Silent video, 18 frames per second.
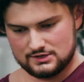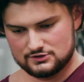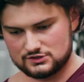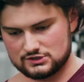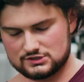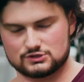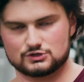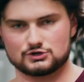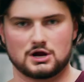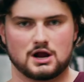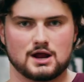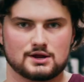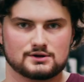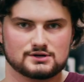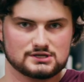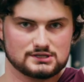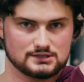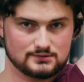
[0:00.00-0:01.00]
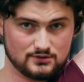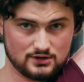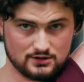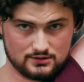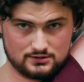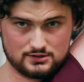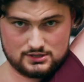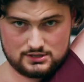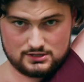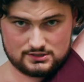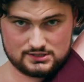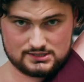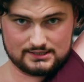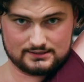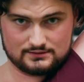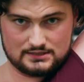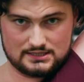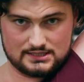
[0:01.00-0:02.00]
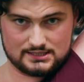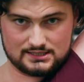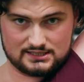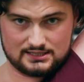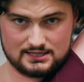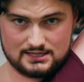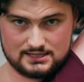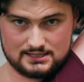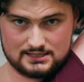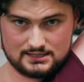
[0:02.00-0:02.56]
just try it just like this.